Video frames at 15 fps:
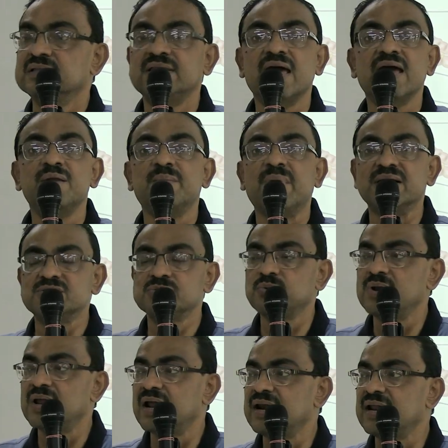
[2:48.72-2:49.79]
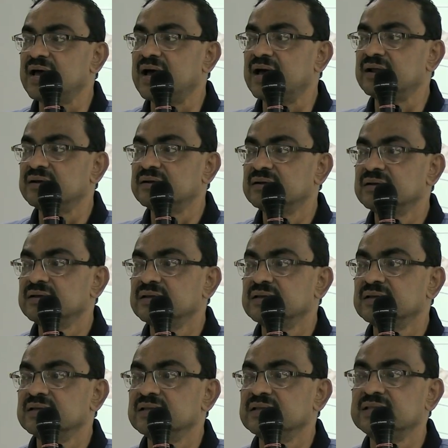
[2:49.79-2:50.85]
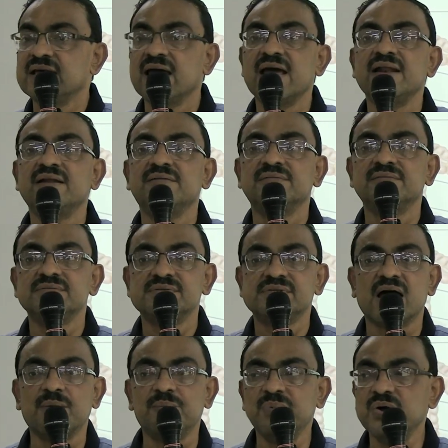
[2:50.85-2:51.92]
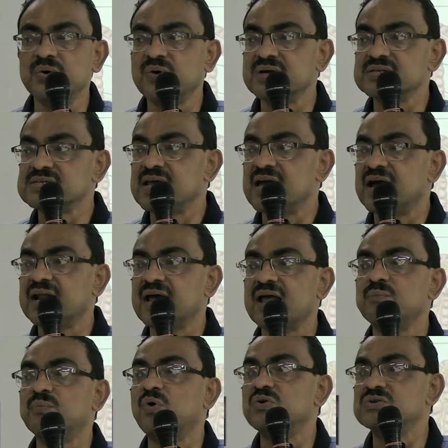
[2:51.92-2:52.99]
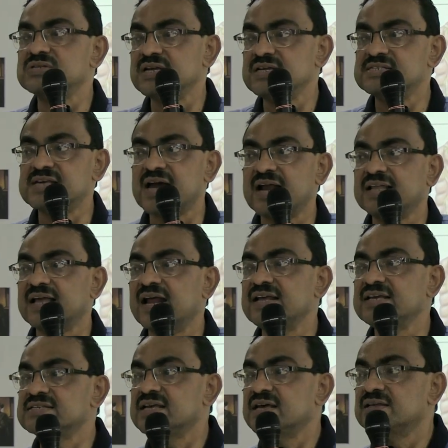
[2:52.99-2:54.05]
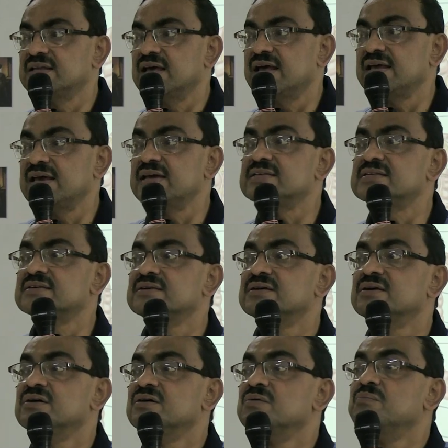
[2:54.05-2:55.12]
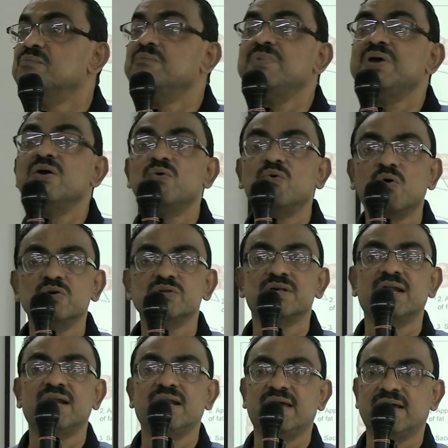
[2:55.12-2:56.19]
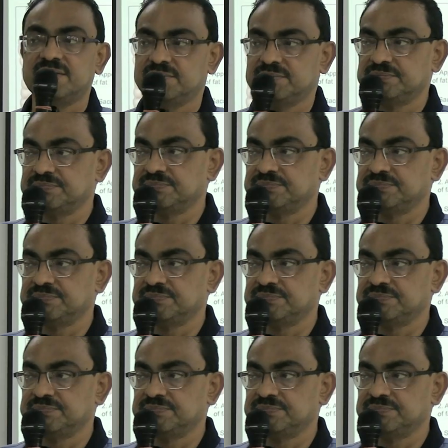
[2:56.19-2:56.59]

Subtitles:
then muscular layer, then submucous layer, and most inside there is mucosal layer.